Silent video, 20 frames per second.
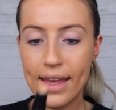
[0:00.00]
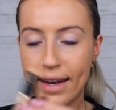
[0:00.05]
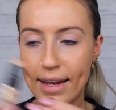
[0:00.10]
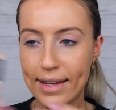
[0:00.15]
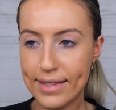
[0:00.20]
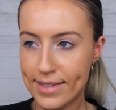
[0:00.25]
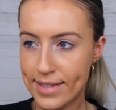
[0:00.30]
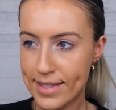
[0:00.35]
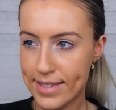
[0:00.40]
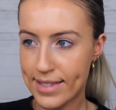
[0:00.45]
It
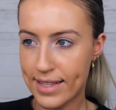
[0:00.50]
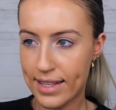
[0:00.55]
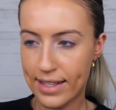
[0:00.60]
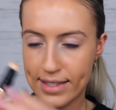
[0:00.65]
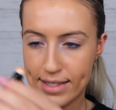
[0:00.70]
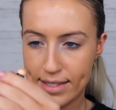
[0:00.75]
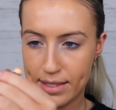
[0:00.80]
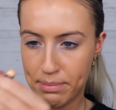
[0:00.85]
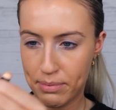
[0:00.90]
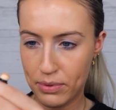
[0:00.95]
has this little
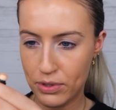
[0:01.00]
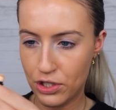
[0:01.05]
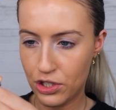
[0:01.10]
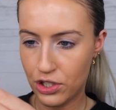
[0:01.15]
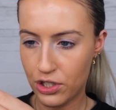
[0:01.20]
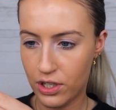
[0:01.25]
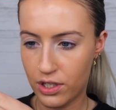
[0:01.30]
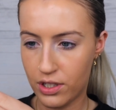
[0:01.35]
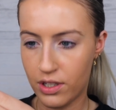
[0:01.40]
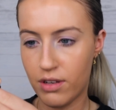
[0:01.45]
sponge
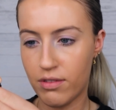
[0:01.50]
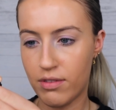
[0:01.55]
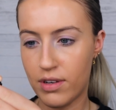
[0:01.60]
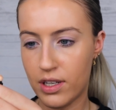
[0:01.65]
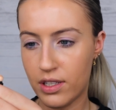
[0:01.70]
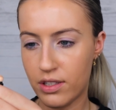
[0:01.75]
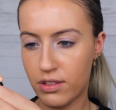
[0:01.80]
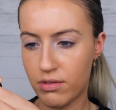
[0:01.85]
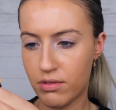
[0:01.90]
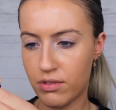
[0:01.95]
on it
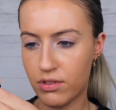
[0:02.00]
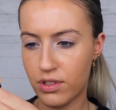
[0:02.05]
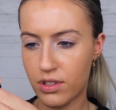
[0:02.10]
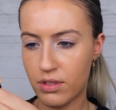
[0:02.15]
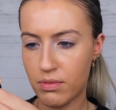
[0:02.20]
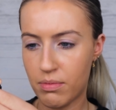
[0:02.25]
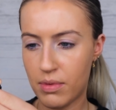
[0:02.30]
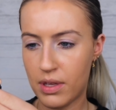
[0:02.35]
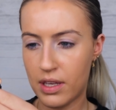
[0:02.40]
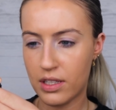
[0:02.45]
already, so it
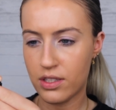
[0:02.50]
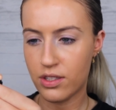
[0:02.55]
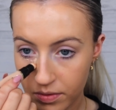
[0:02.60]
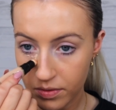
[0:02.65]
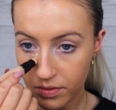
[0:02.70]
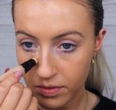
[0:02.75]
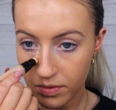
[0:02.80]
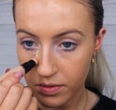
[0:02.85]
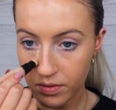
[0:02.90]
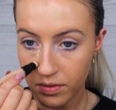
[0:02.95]
just makes
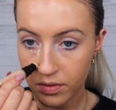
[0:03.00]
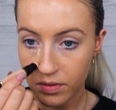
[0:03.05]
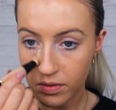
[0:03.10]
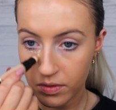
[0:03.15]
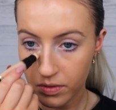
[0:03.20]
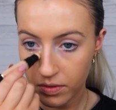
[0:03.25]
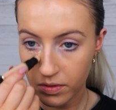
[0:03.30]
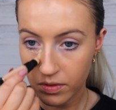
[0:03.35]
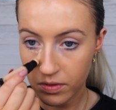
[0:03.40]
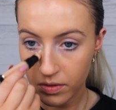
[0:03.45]
your life
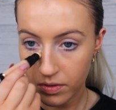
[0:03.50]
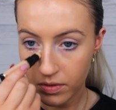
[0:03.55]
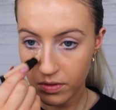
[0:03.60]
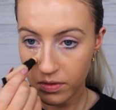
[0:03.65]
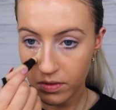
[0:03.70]
super